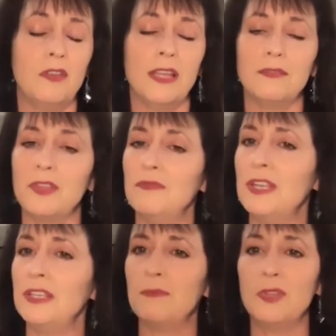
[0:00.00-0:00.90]
you guys have
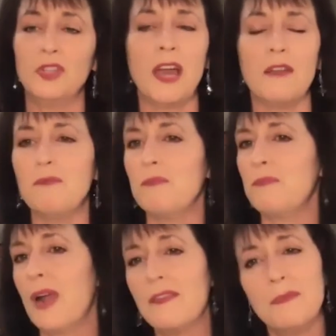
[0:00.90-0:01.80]
convened a lot of
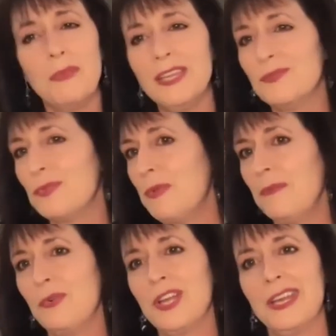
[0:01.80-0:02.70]
private meetings with
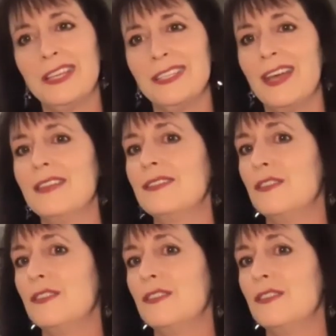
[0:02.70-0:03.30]
people connected us,